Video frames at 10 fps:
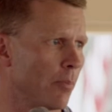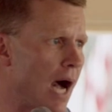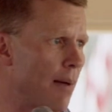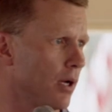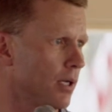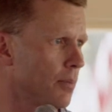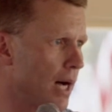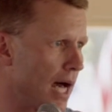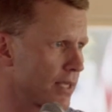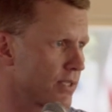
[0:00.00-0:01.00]

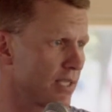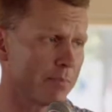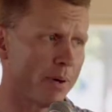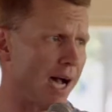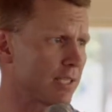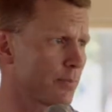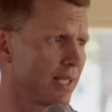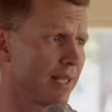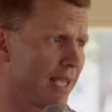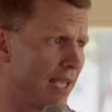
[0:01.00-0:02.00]
Obama policies and
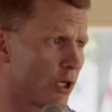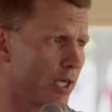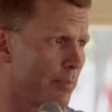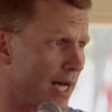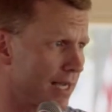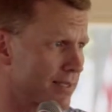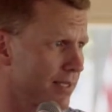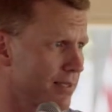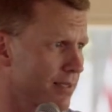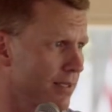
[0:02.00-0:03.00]
possibly the Hillary
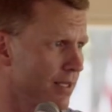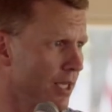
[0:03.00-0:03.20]
policies.